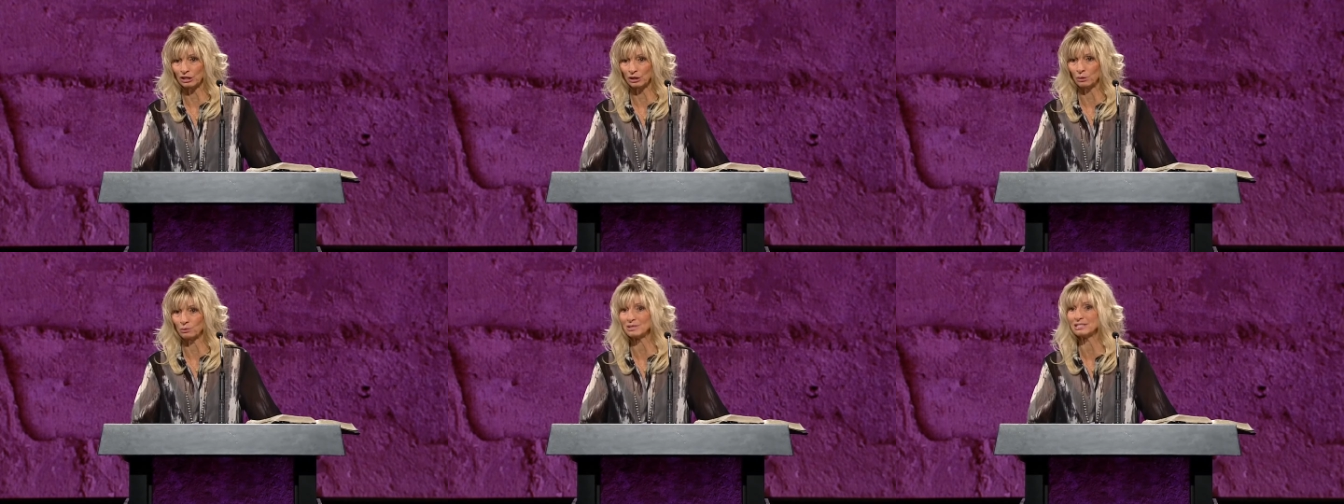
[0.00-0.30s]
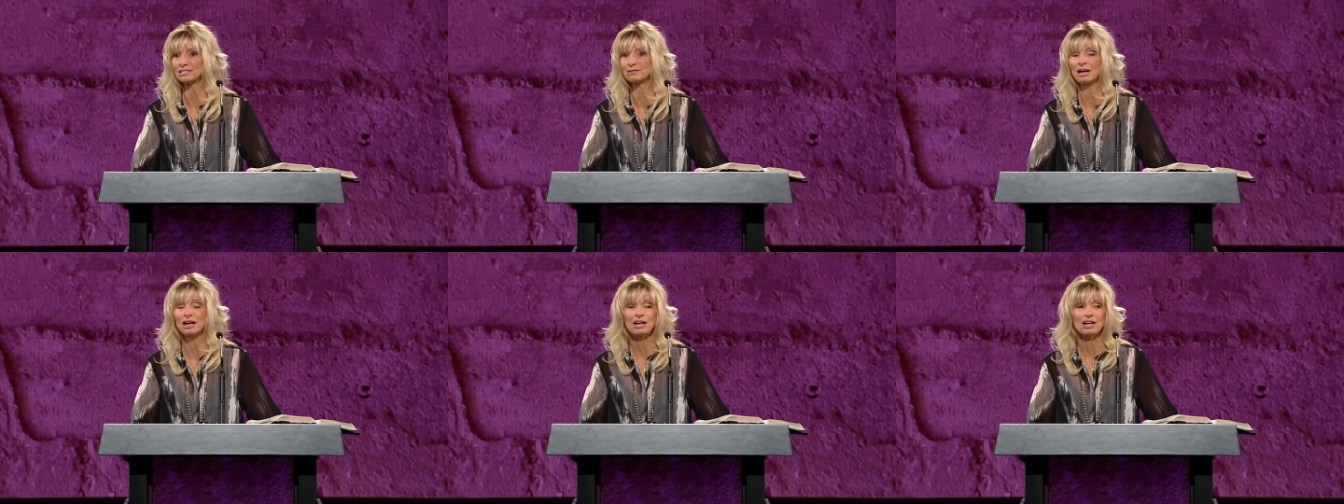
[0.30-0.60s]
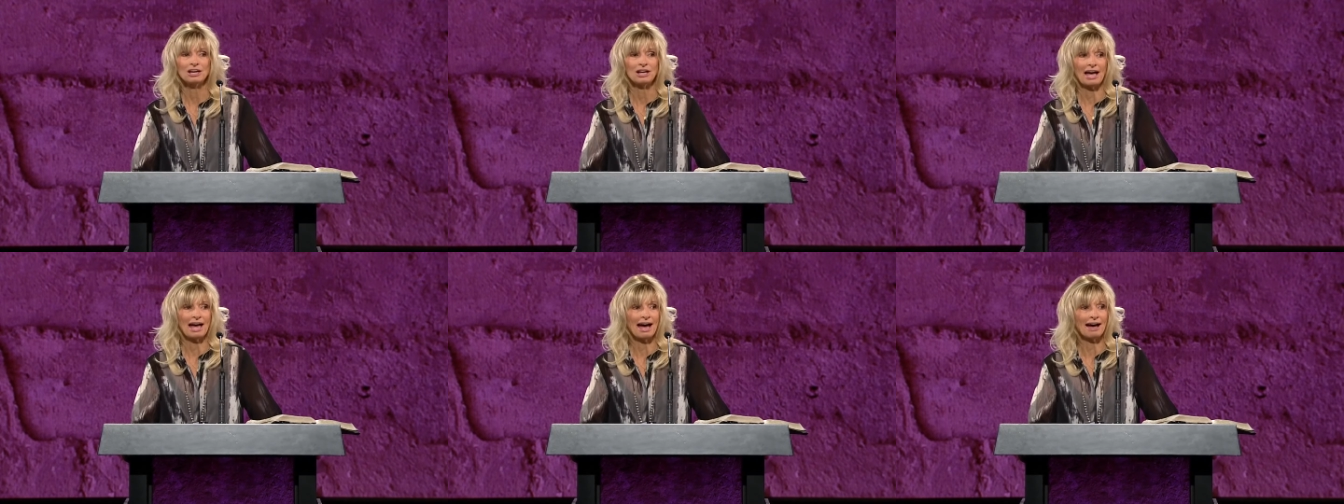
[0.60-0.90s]
It was
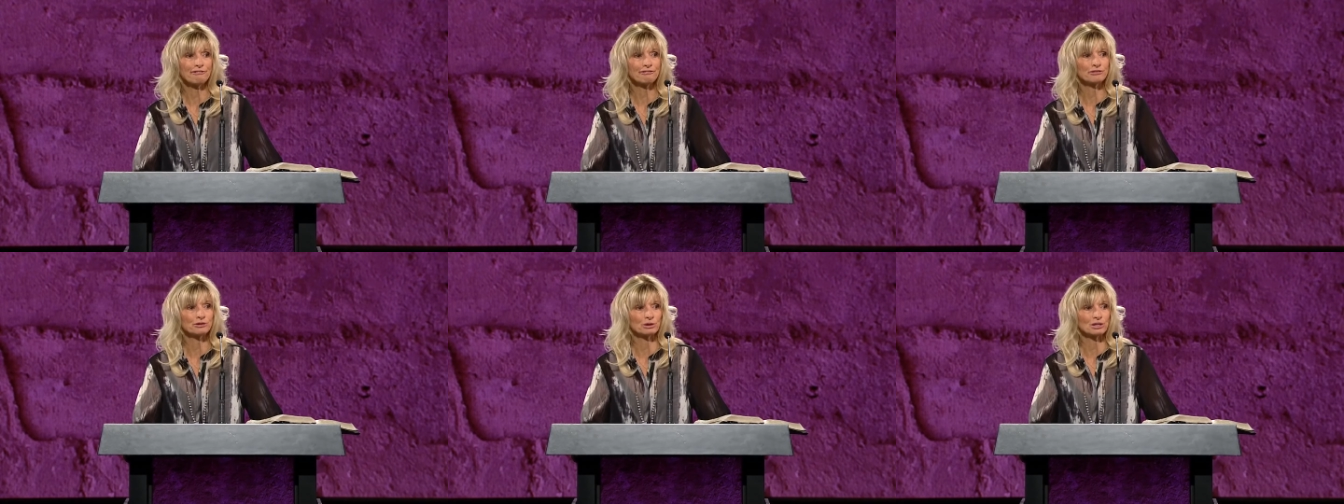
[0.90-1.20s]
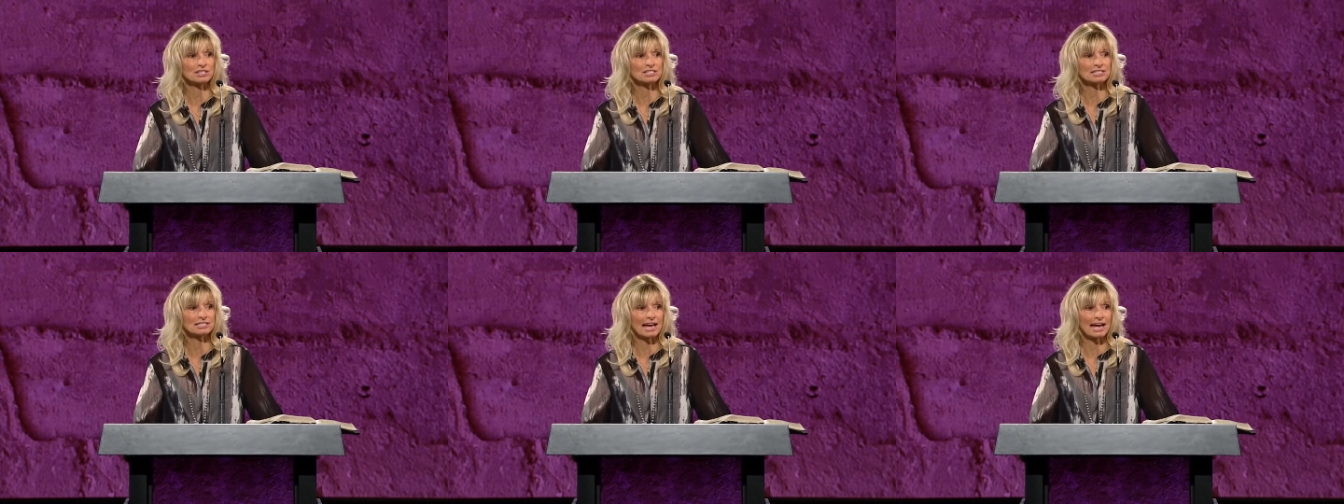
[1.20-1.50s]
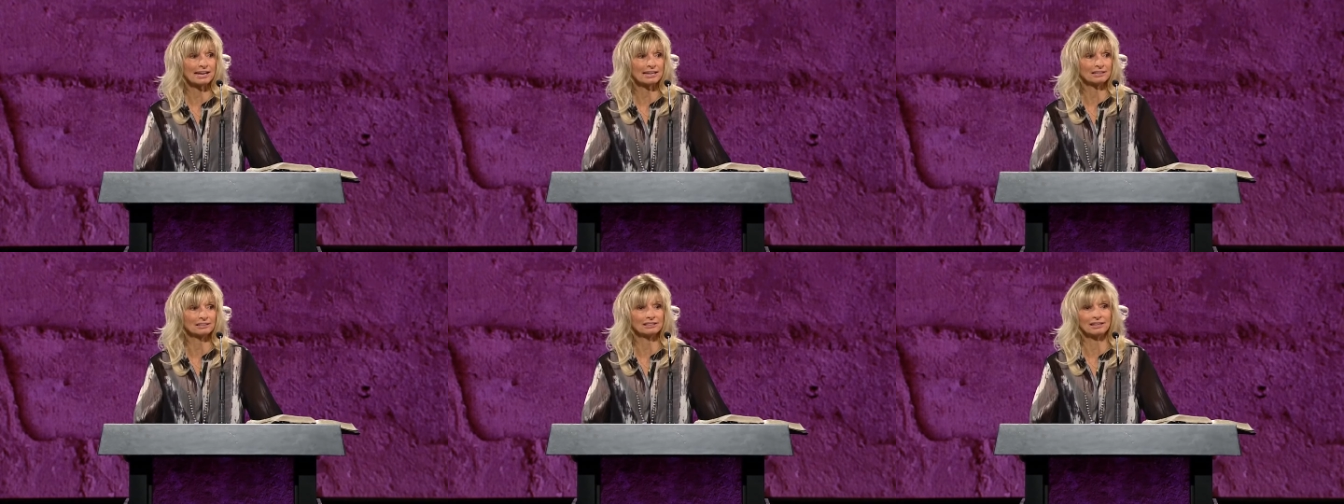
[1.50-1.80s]
after a
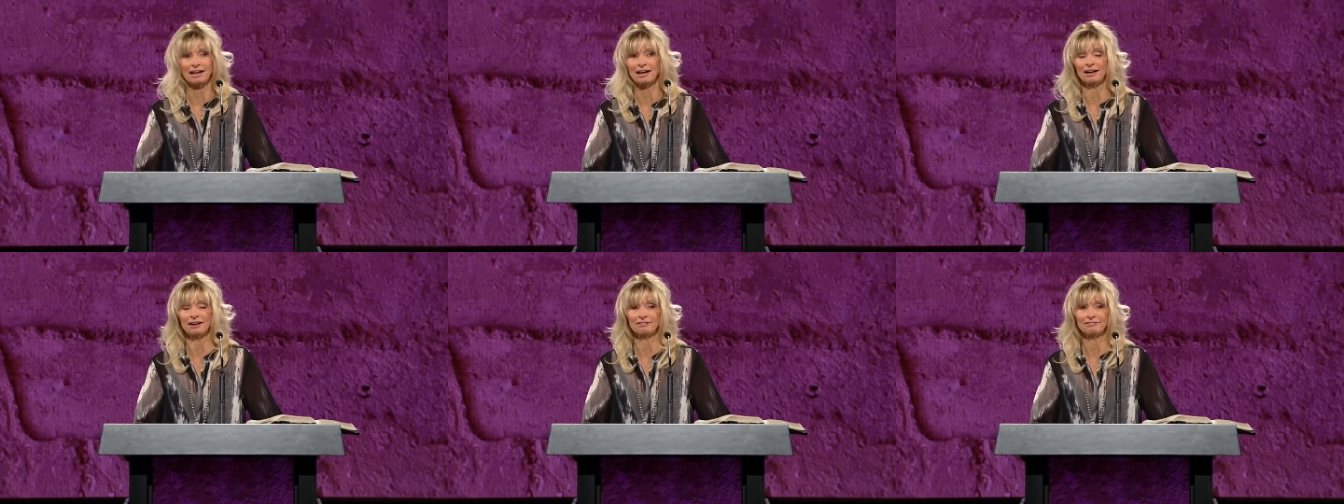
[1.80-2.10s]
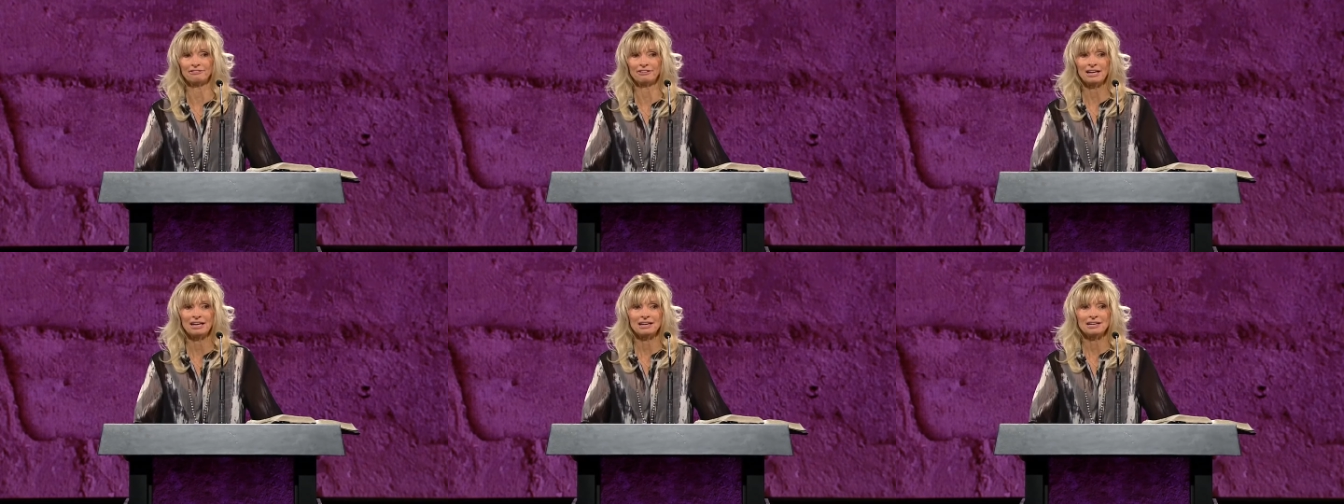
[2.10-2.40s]
cycle of